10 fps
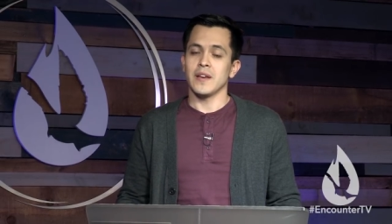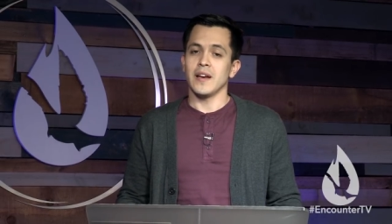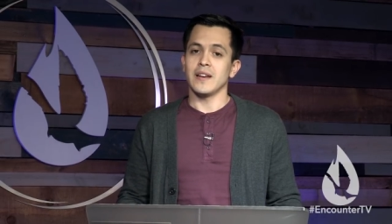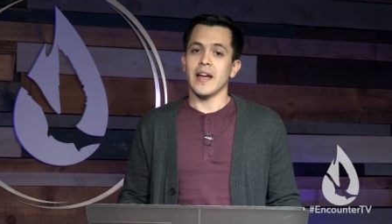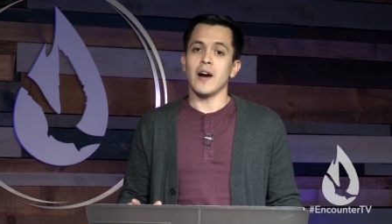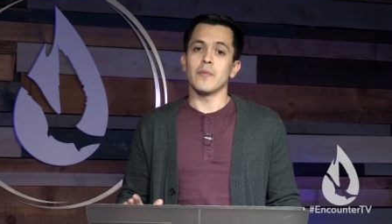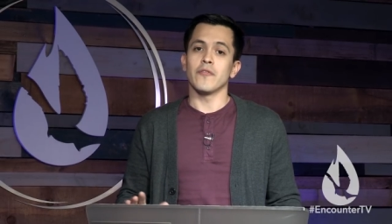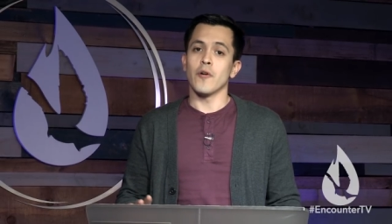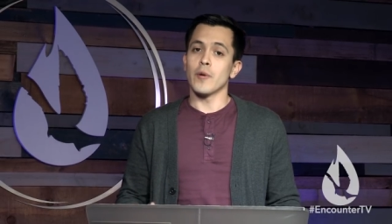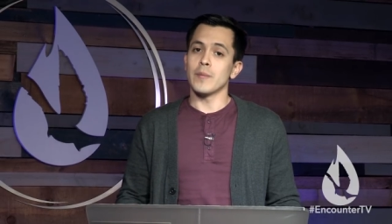And now,
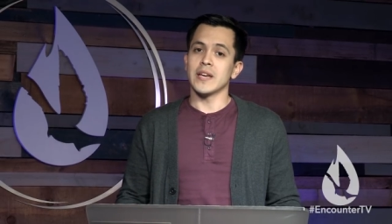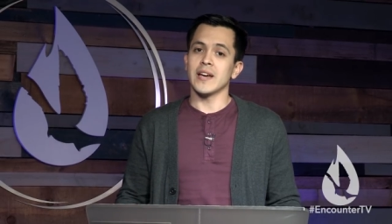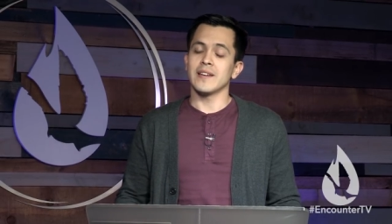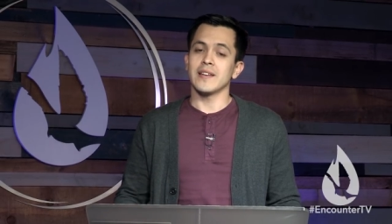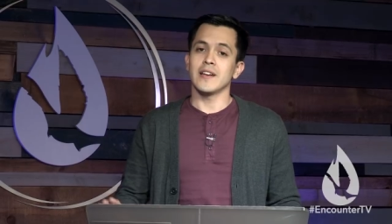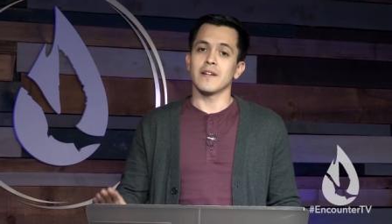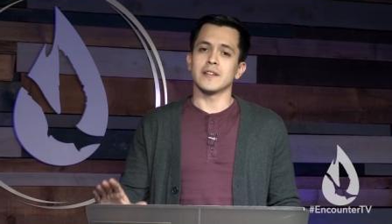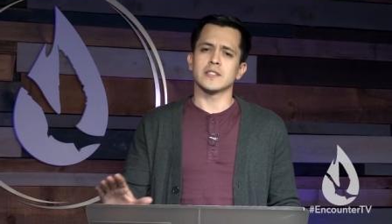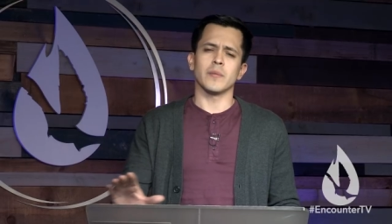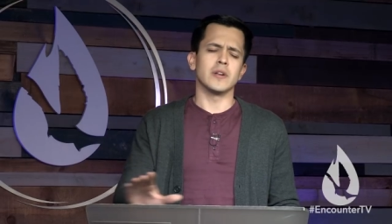before we begin, here is
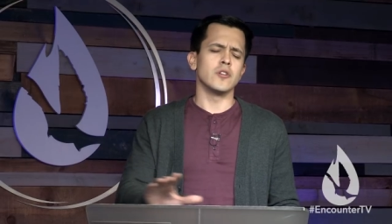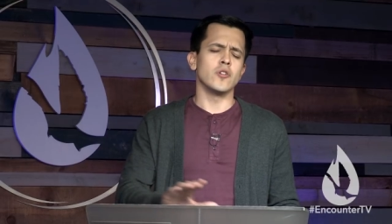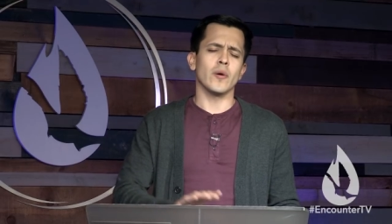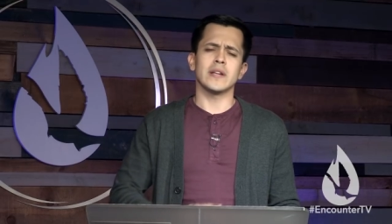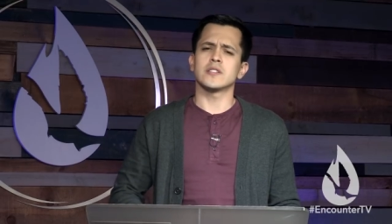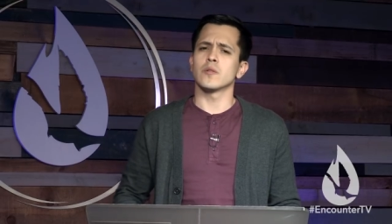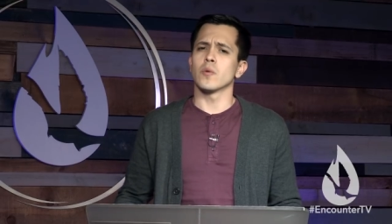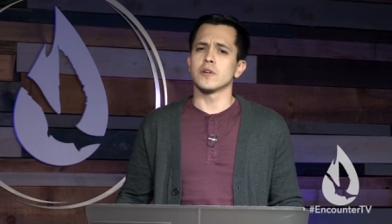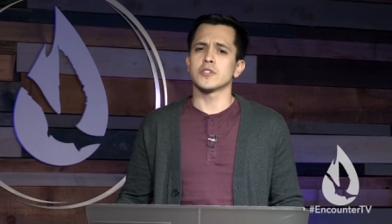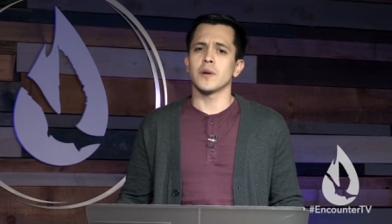some anointed
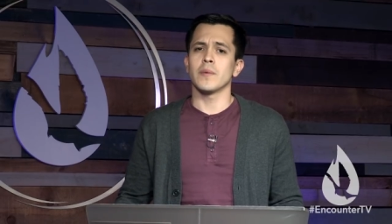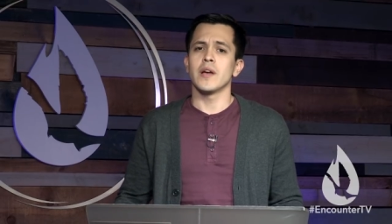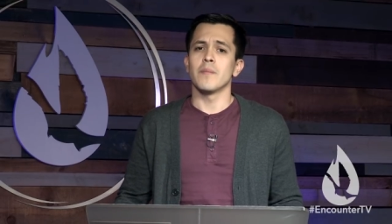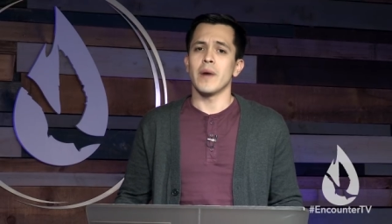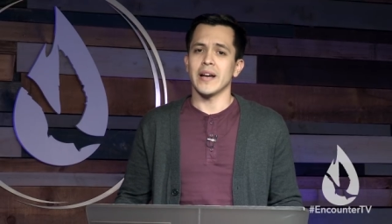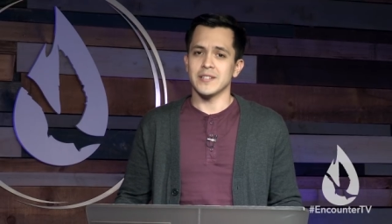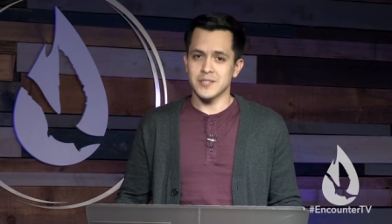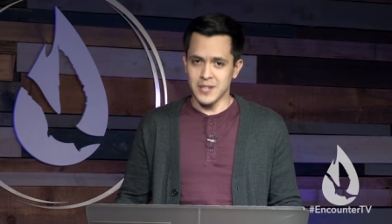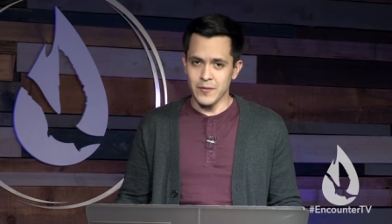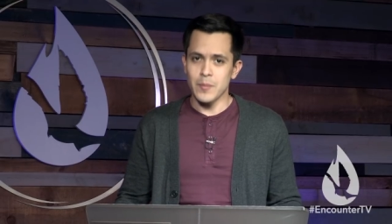worship by
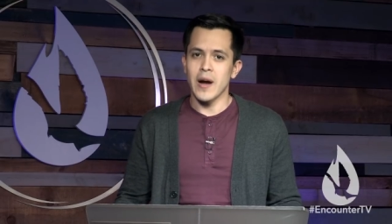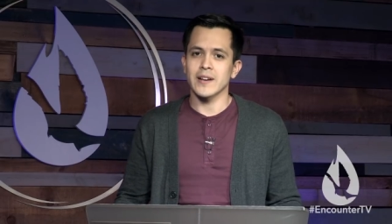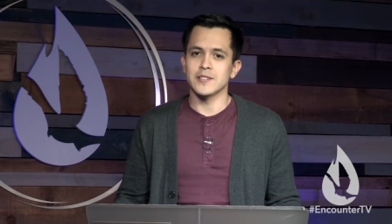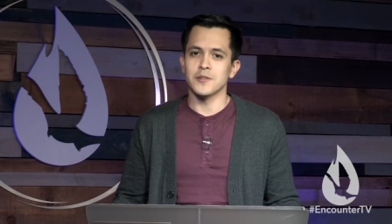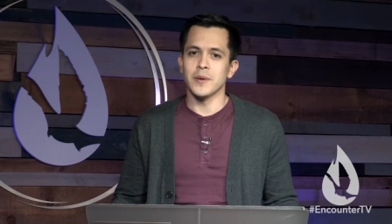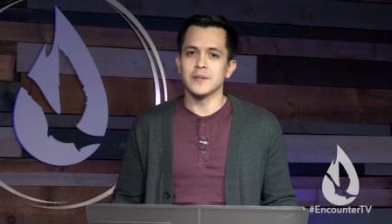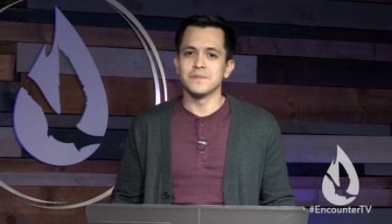Stephen Moctezuma.